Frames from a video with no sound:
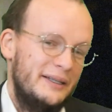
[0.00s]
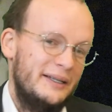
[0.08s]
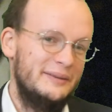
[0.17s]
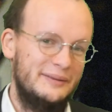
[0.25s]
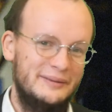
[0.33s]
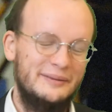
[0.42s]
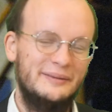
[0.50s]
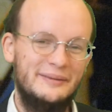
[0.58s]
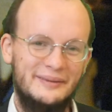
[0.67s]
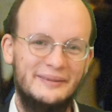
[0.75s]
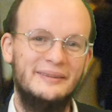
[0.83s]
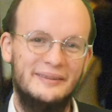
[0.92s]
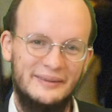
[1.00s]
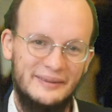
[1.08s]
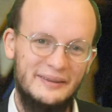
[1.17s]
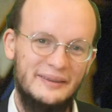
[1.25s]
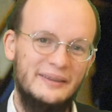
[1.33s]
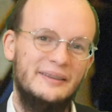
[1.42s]
You're going to challenge me to
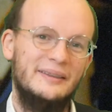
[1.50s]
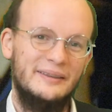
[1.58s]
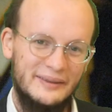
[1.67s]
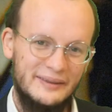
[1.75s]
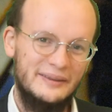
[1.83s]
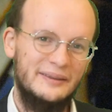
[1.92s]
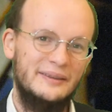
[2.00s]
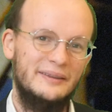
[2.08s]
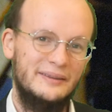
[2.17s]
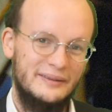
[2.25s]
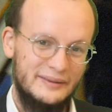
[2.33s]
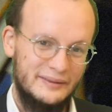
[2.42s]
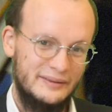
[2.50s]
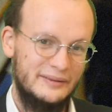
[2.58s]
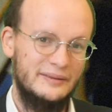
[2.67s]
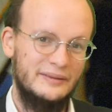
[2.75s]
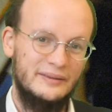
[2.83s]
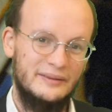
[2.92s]
educate you on
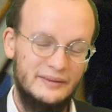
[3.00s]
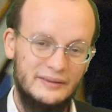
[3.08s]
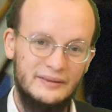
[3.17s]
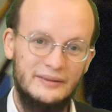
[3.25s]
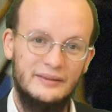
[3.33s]
75 years.